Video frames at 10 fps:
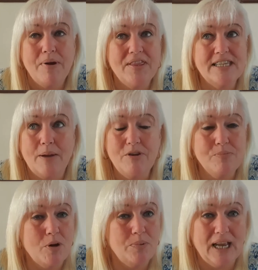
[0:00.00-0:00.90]
the time you've
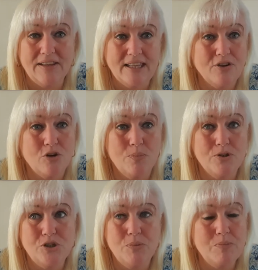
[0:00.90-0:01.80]
probably had that cup of
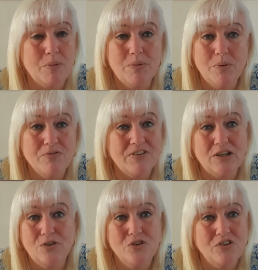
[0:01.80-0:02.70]
soup, you probably won't feel
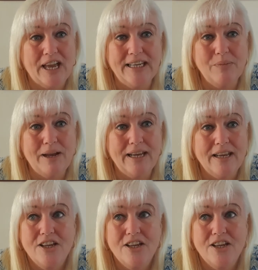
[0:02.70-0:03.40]
hungry anyway.